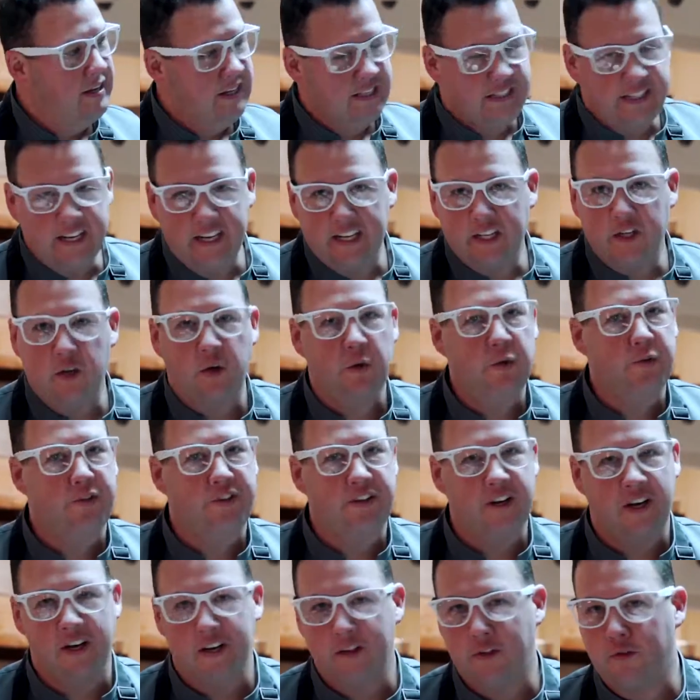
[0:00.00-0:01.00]
is take cold
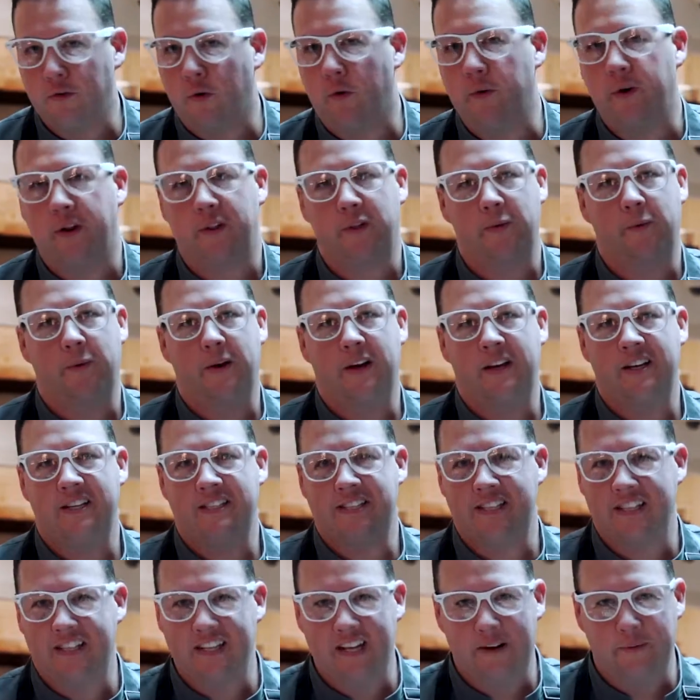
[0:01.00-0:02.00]
stock, throw it on the
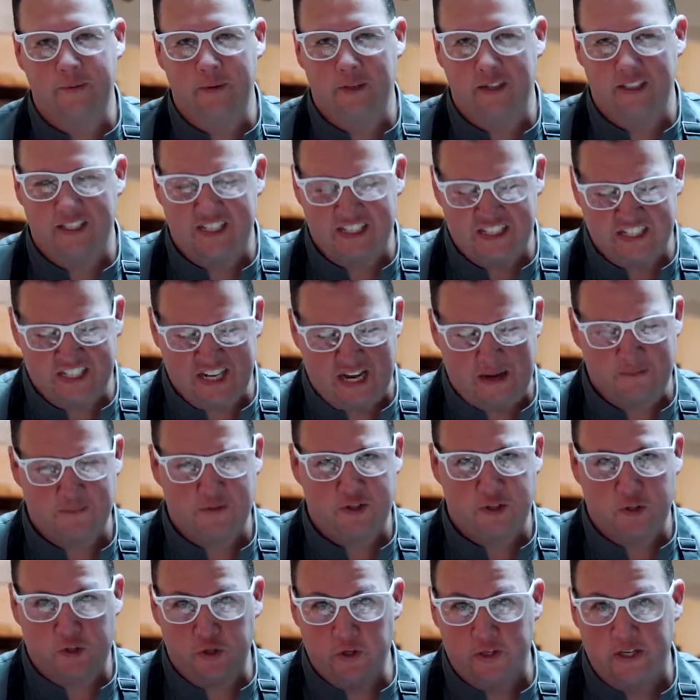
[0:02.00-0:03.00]
rice, and that really stops
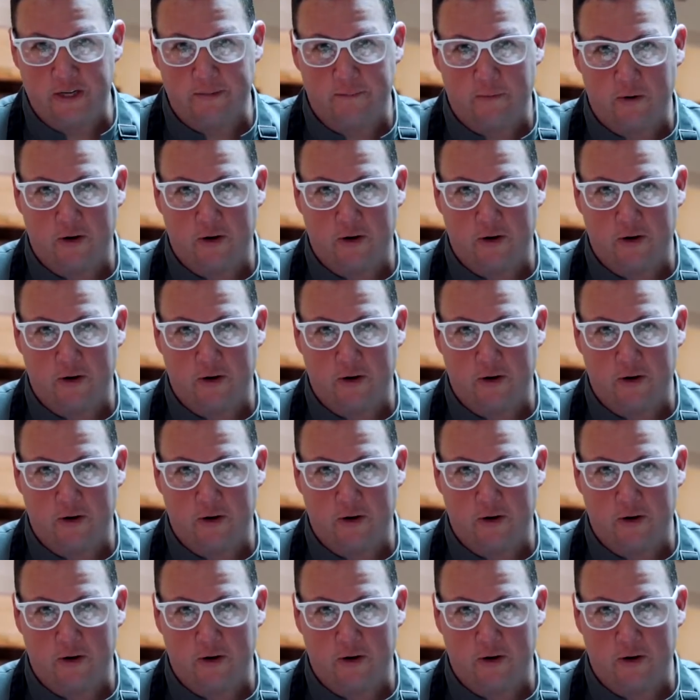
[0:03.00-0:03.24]
the cooking